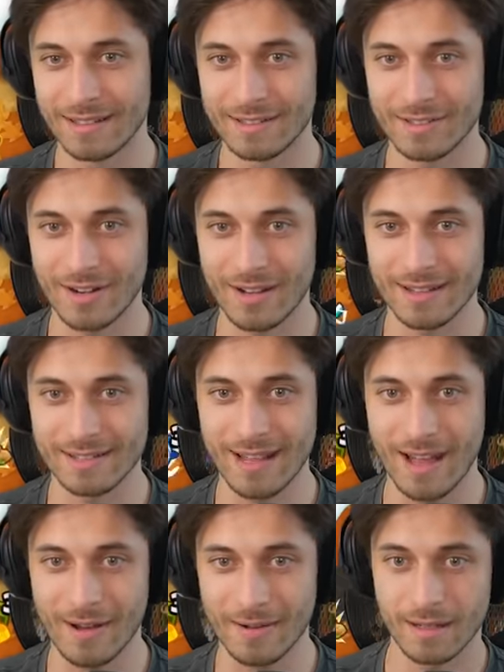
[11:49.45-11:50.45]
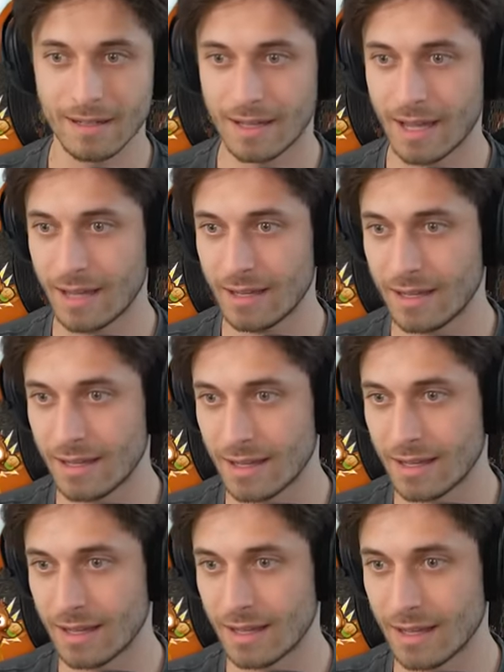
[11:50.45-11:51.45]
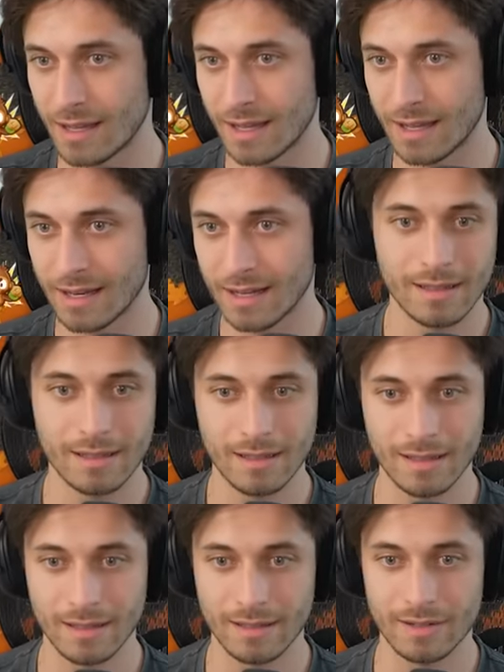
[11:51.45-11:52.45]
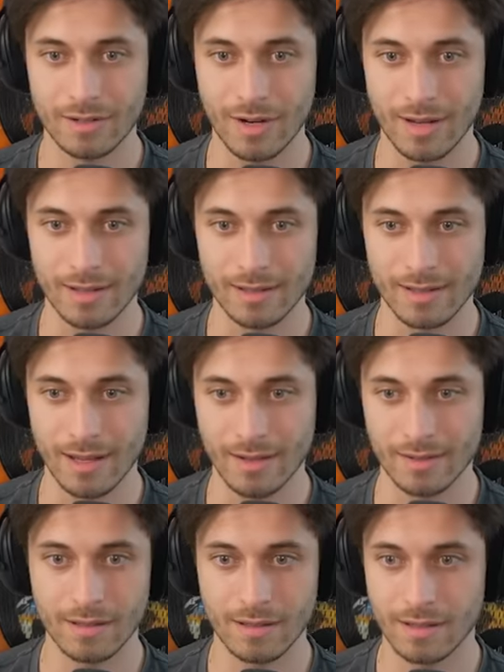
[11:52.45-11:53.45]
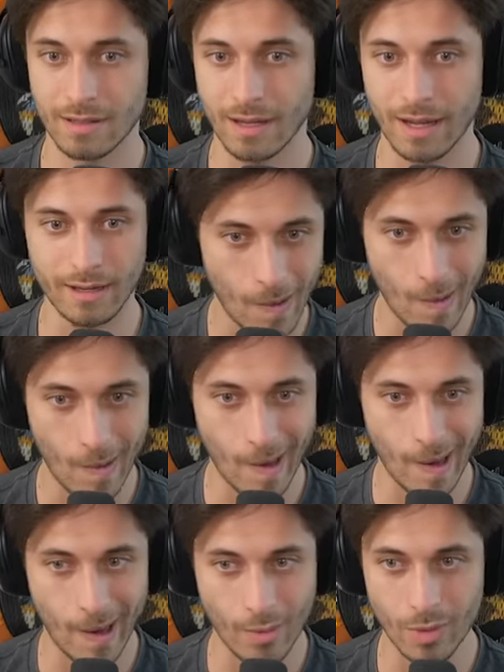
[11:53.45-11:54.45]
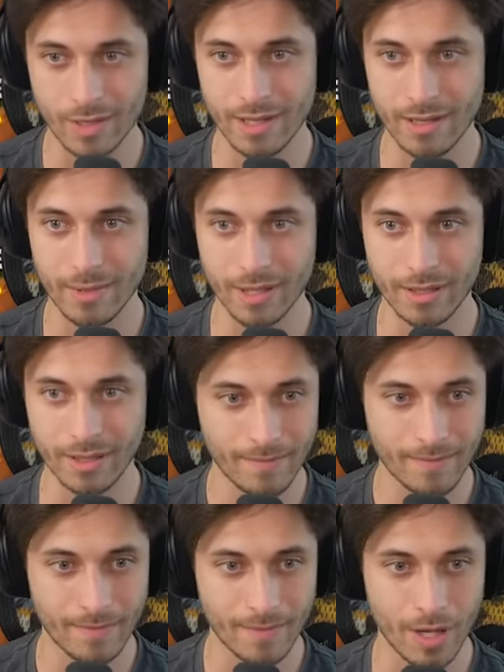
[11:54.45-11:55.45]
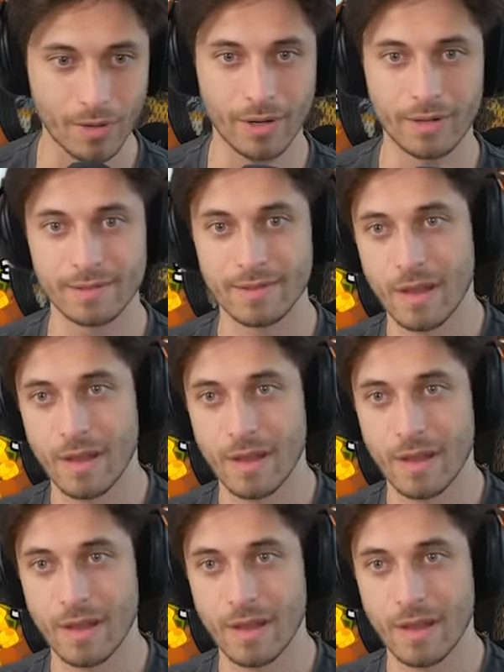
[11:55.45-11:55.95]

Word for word: let's try this out. Okay, and then let's try this out. Okay, and where's the ability? Oh, there it is.